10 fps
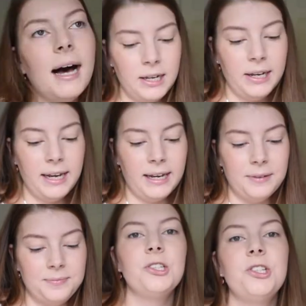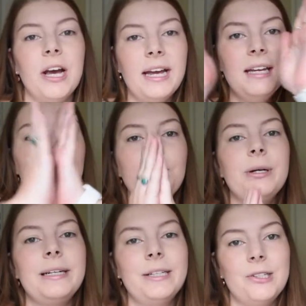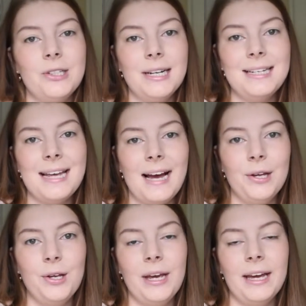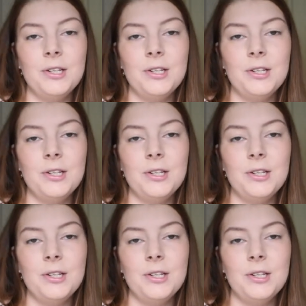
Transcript: Okay, Chain Bridge is how you get